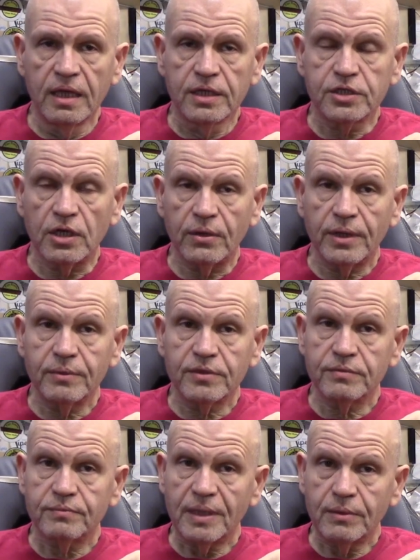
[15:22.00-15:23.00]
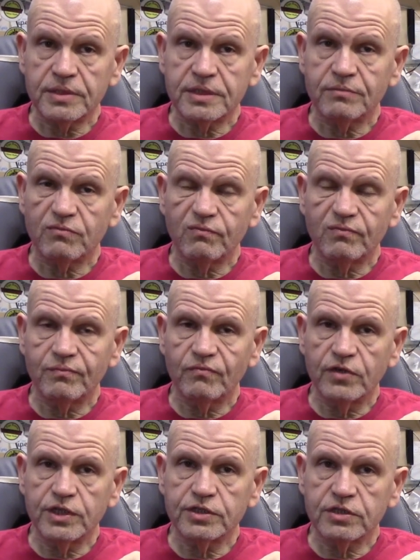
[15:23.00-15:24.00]
so he was he was
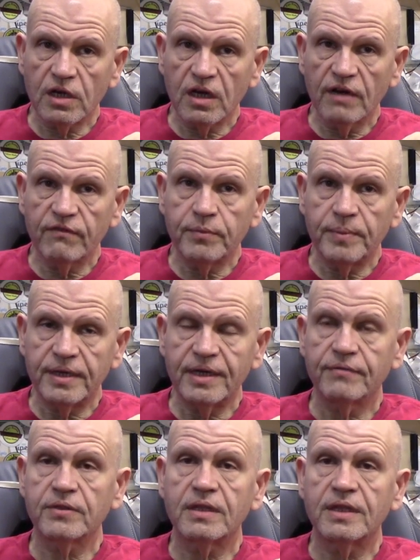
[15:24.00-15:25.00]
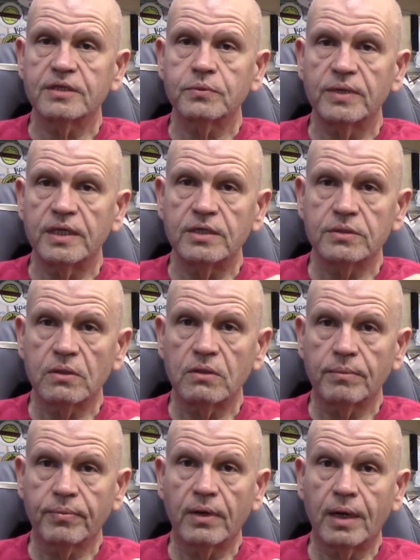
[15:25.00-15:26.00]
reserved, but nevertheless, when he saw a
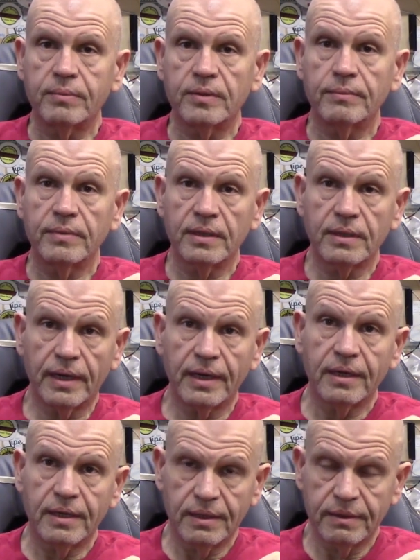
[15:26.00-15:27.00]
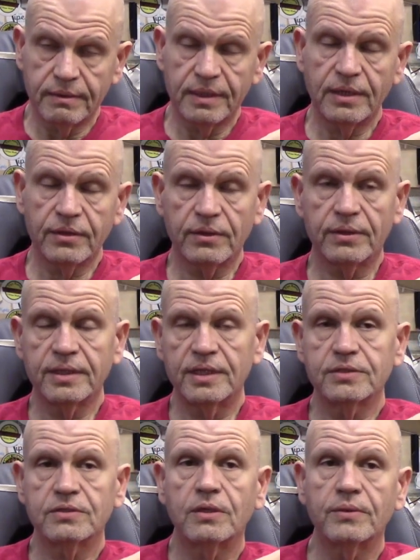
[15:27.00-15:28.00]
problem like he thought he
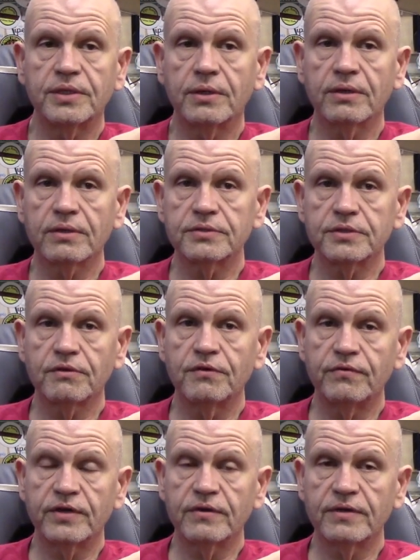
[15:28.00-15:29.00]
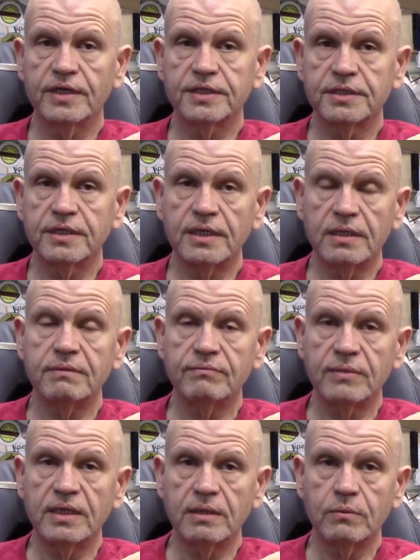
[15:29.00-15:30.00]
saw with the Articles of Confederation, he
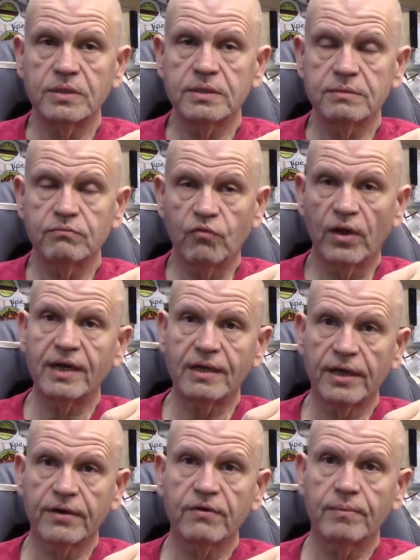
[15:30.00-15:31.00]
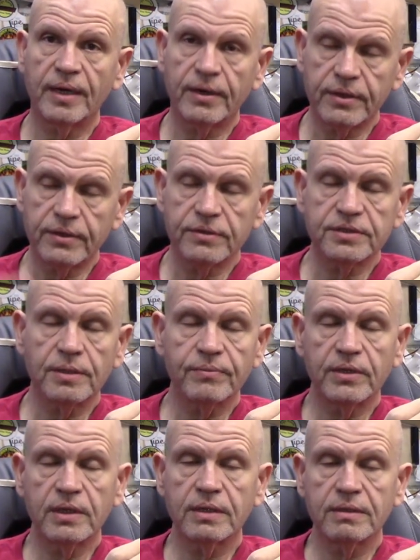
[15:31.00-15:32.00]
he would write a letter about it or
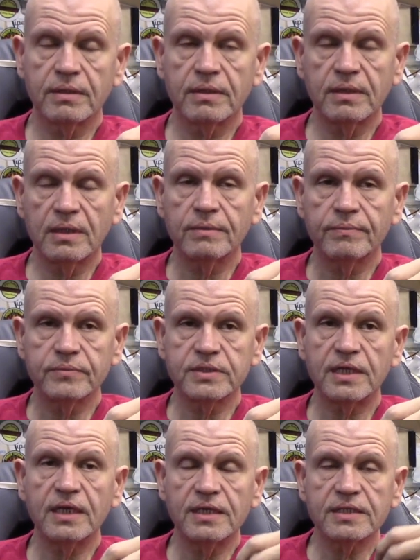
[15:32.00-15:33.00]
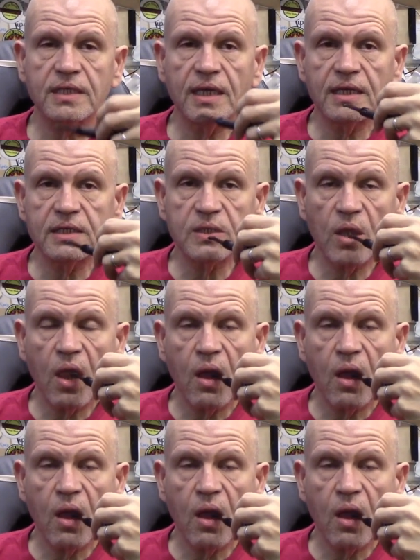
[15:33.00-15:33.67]
something, and you know state his case.